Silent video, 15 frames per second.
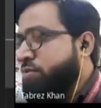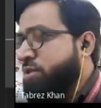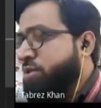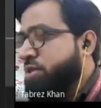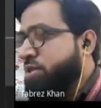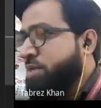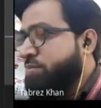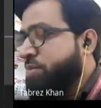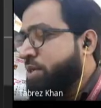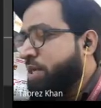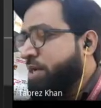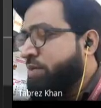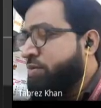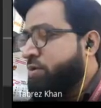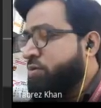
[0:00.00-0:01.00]
for
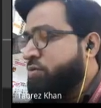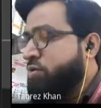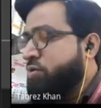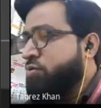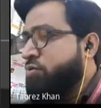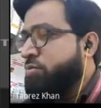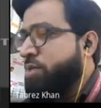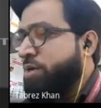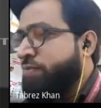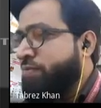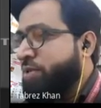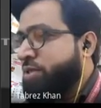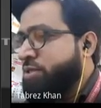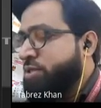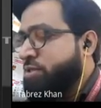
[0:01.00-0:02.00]
example, I want to use my
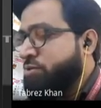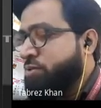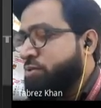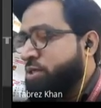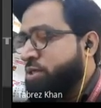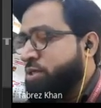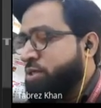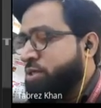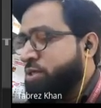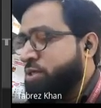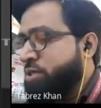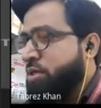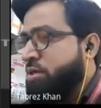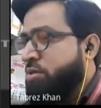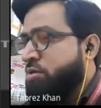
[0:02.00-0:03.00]
function over
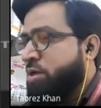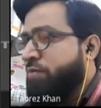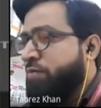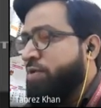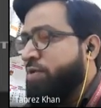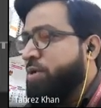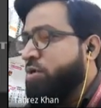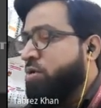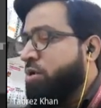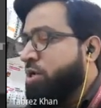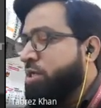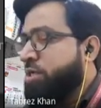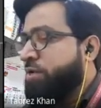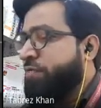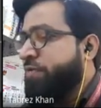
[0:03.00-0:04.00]
here. I will be
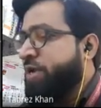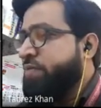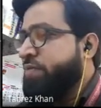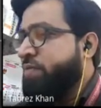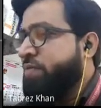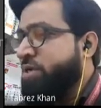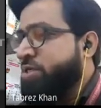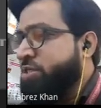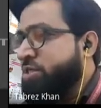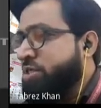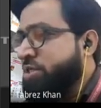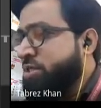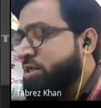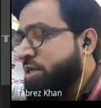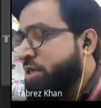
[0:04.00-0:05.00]
calling the fact
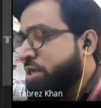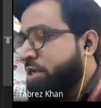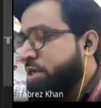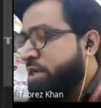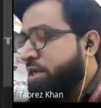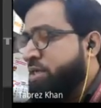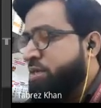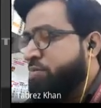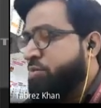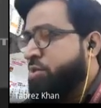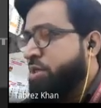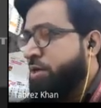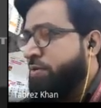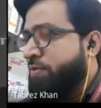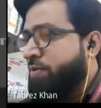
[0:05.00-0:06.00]
function, and
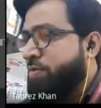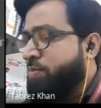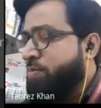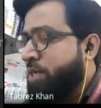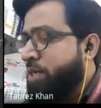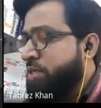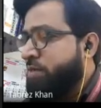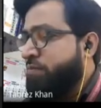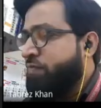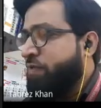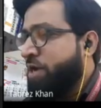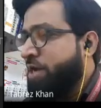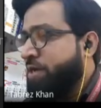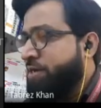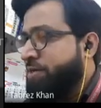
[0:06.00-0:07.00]
suppose I will be passing
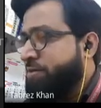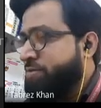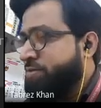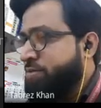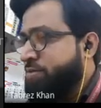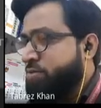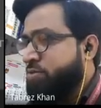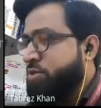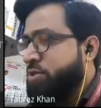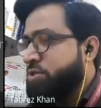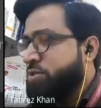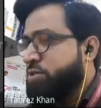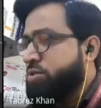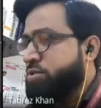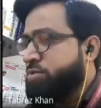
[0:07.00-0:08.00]
phi to
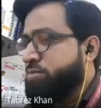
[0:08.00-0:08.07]
this.